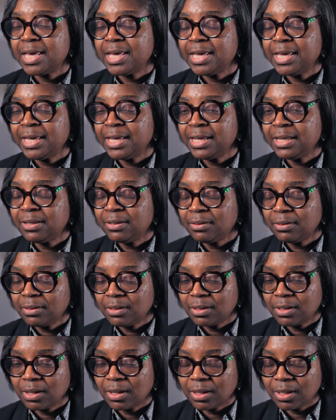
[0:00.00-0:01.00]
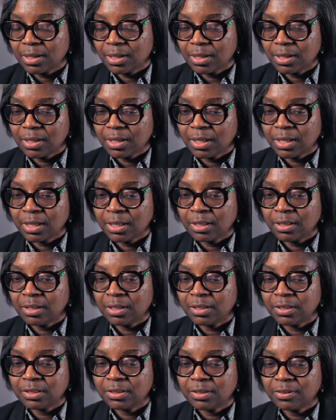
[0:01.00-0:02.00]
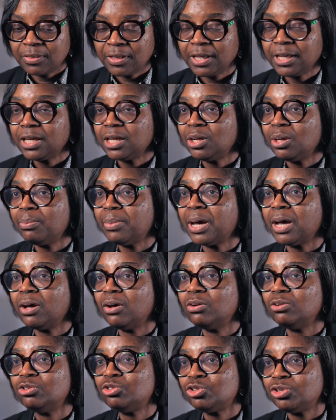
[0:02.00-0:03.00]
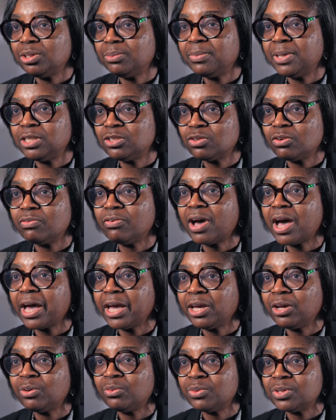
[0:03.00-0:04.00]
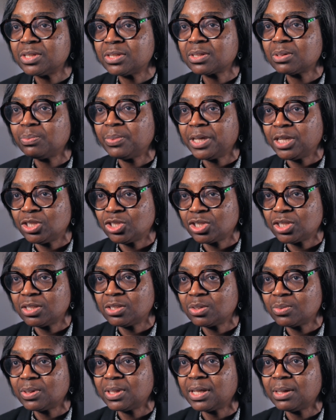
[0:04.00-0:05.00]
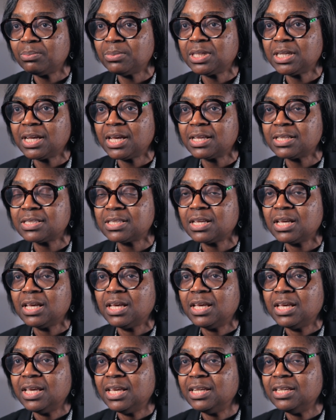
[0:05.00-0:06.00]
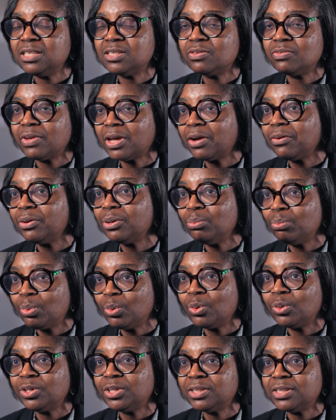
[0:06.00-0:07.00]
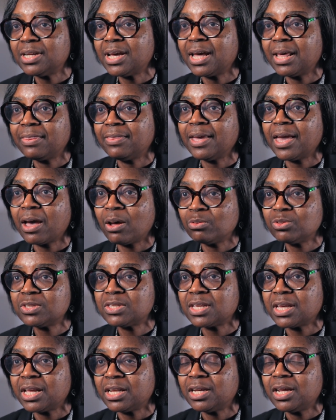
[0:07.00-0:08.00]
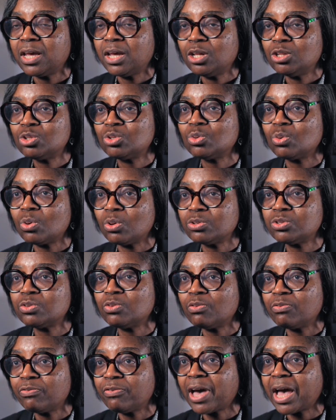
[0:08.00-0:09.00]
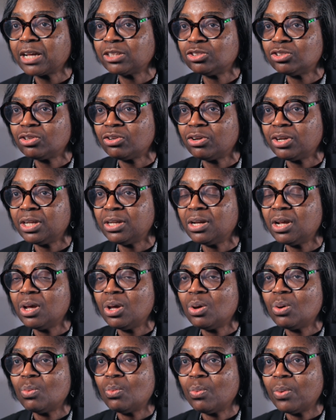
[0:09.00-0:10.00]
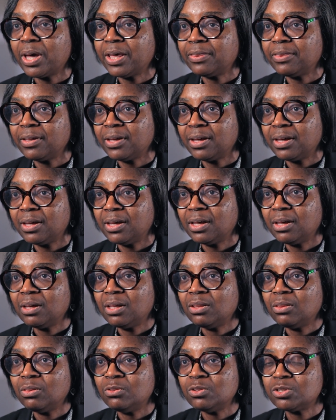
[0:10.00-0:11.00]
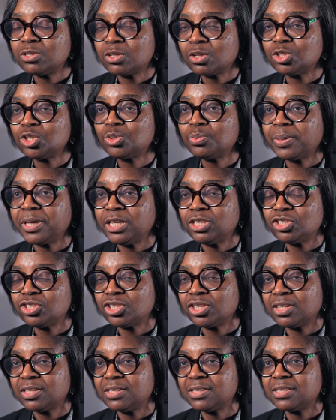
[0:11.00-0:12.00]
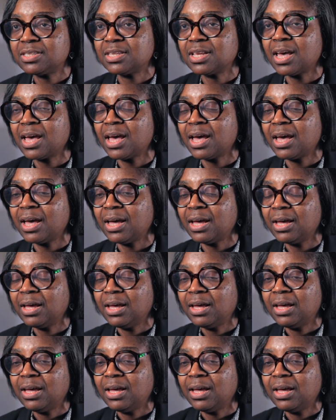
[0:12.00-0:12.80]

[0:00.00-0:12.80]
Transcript: In thinking about treatment of higher risk patients with MDS, it is very important at the outset to also factor in whether such patients are